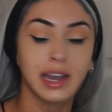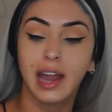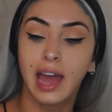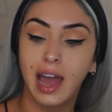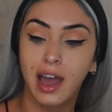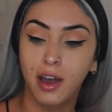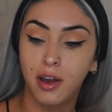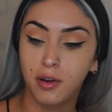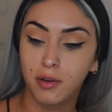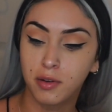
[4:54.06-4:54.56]

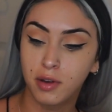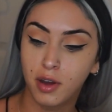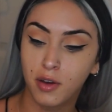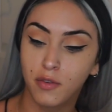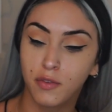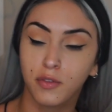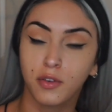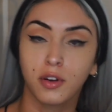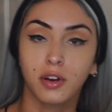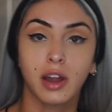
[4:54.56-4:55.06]
now
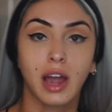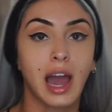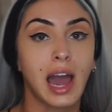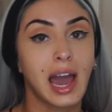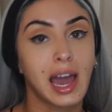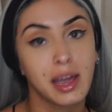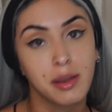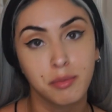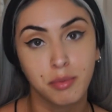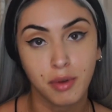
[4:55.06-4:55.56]
for
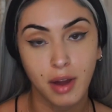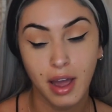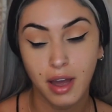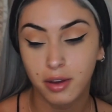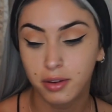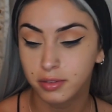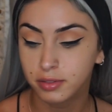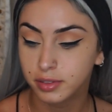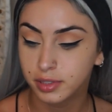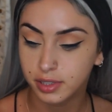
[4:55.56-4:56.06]

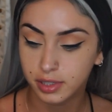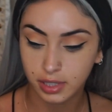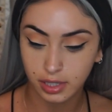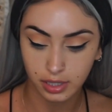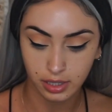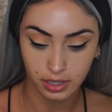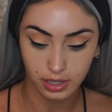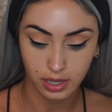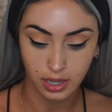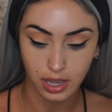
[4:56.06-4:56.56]
eyebrows,
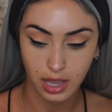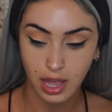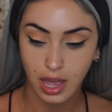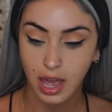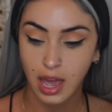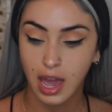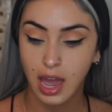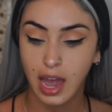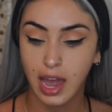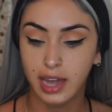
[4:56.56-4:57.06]

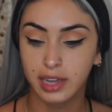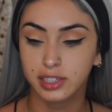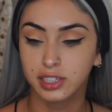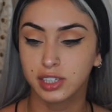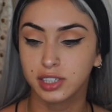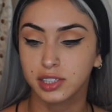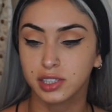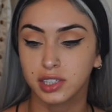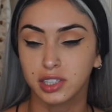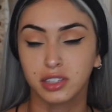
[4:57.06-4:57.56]
I
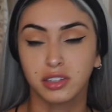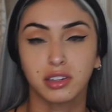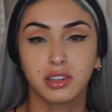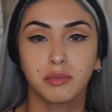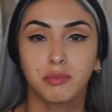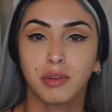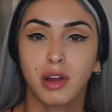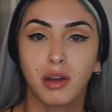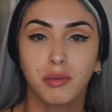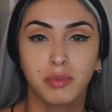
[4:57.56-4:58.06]
just, you know, the
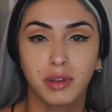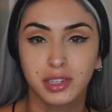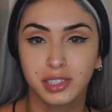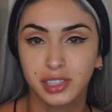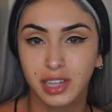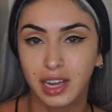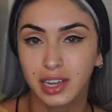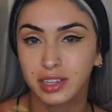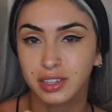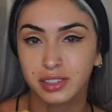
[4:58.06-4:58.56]
brow brush
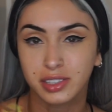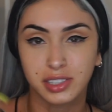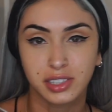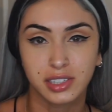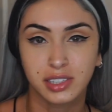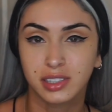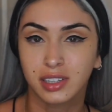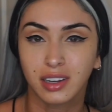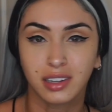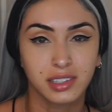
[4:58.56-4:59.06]
that I use is
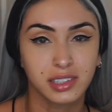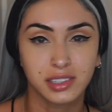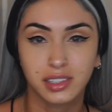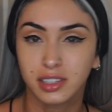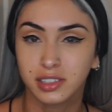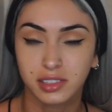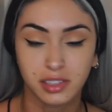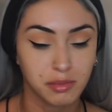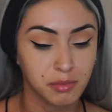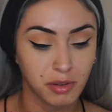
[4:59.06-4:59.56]
just the
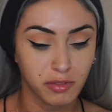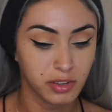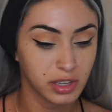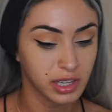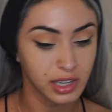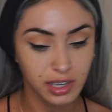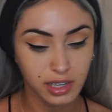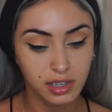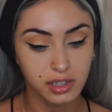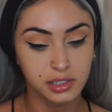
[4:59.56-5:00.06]
Anastasia Beverly
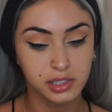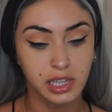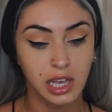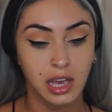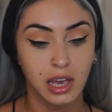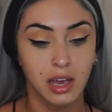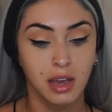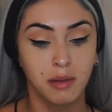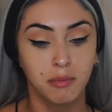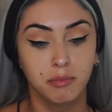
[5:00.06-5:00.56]
Hills.
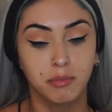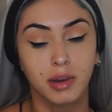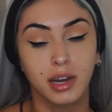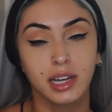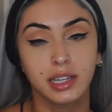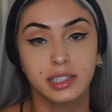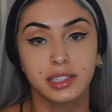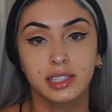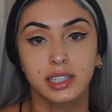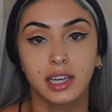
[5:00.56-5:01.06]

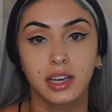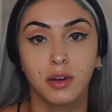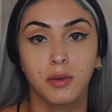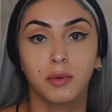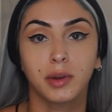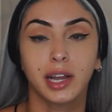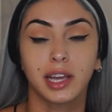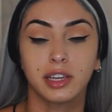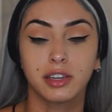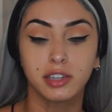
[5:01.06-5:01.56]
But
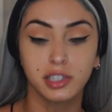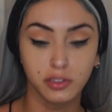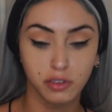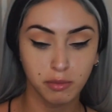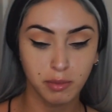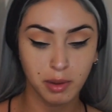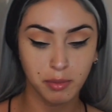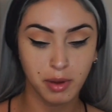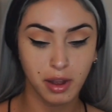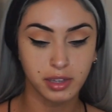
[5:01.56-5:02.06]
what I use for
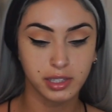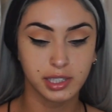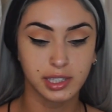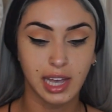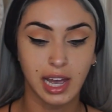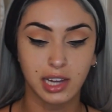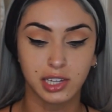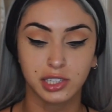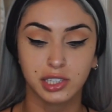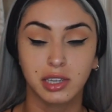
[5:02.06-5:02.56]
my brows is
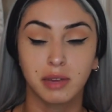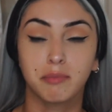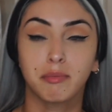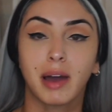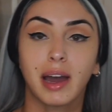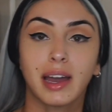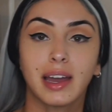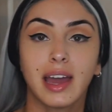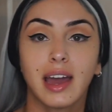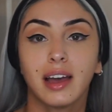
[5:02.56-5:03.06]
actually
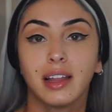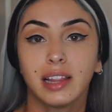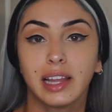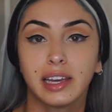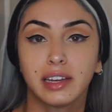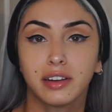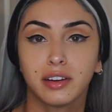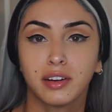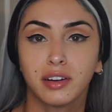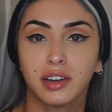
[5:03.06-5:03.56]
by LA
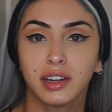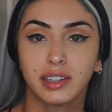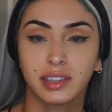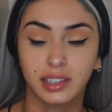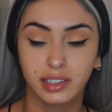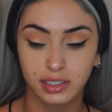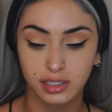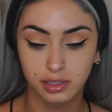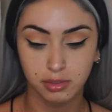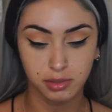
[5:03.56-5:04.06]
Girl. I
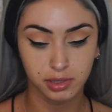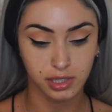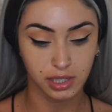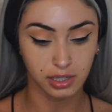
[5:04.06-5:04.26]
think this was